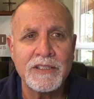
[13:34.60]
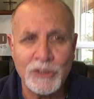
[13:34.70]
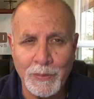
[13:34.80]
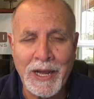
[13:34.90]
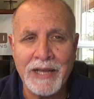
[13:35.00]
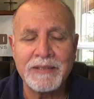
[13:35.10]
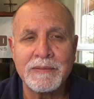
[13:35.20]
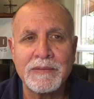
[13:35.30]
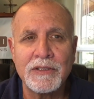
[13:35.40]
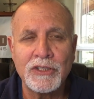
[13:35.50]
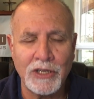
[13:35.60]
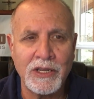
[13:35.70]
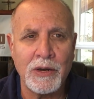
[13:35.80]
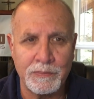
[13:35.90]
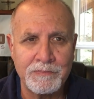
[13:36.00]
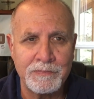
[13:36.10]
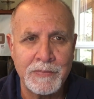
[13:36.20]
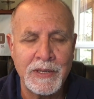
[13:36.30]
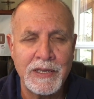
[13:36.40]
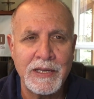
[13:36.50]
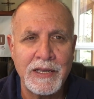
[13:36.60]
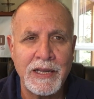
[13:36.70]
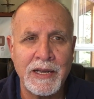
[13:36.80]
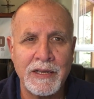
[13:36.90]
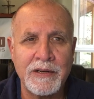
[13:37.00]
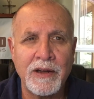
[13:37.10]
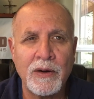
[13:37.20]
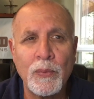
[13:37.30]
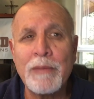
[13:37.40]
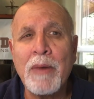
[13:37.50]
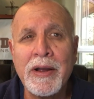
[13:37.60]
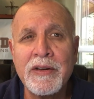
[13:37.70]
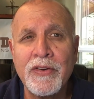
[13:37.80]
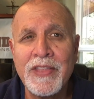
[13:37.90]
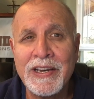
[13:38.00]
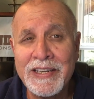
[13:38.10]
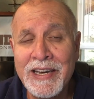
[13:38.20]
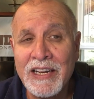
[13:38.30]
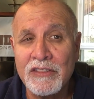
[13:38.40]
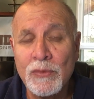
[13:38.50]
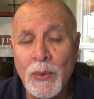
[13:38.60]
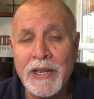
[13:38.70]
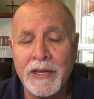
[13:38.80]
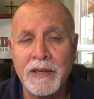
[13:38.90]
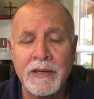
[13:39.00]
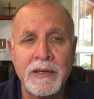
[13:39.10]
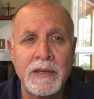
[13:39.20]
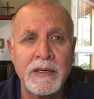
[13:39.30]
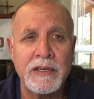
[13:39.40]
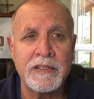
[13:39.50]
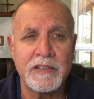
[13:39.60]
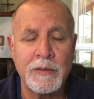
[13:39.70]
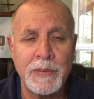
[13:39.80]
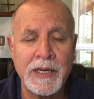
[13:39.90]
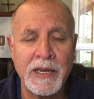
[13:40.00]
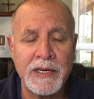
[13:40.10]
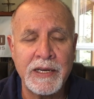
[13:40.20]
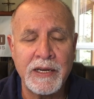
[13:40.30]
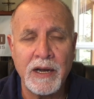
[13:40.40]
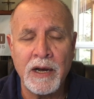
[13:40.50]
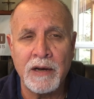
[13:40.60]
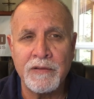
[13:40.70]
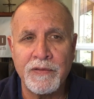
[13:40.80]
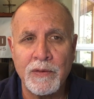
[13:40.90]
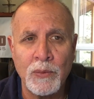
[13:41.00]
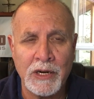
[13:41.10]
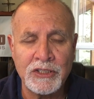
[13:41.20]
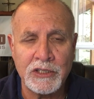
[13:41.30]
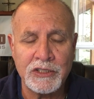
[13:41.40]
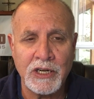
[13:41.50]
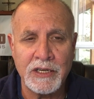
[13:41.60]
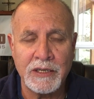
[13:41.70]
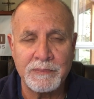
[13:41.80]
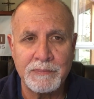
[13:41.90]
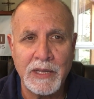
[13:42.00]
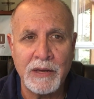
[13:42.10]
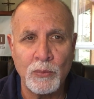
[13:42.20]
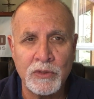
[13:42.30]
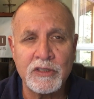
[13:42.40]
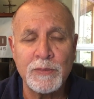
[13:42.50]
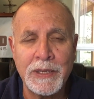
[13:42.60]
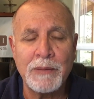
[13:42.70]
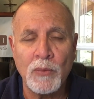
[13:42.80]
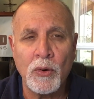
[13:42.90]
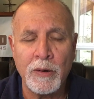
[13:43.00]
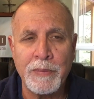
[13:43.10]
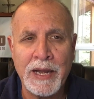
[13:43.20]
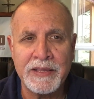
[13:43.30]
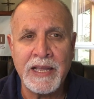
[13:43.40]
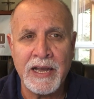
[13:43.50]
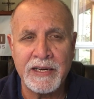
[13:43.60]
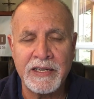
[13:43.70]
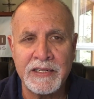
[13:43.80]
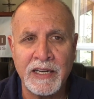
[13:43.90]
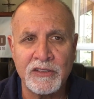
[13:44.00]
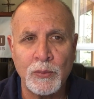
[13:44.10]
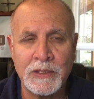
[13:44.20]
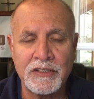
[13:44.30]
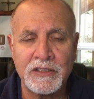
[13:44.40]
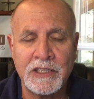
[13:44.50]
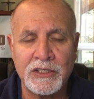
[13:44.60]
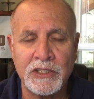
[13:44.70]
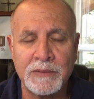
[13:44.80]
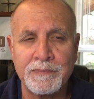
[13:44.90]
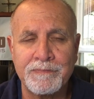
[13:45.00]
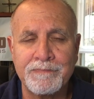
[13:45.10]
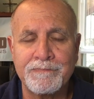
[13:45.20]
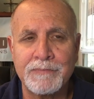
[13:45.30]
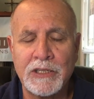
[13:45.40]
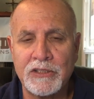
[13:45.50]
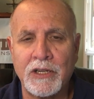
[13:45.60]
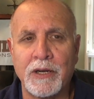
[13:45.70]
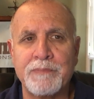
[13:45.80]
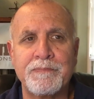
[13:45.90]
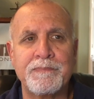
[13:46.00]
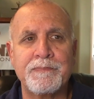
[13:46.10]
Shabbat Shalom. And a reminder that next week is the beginning of Rosh Hashanah. And we'll speak more about that in next week's teaching. Shalom.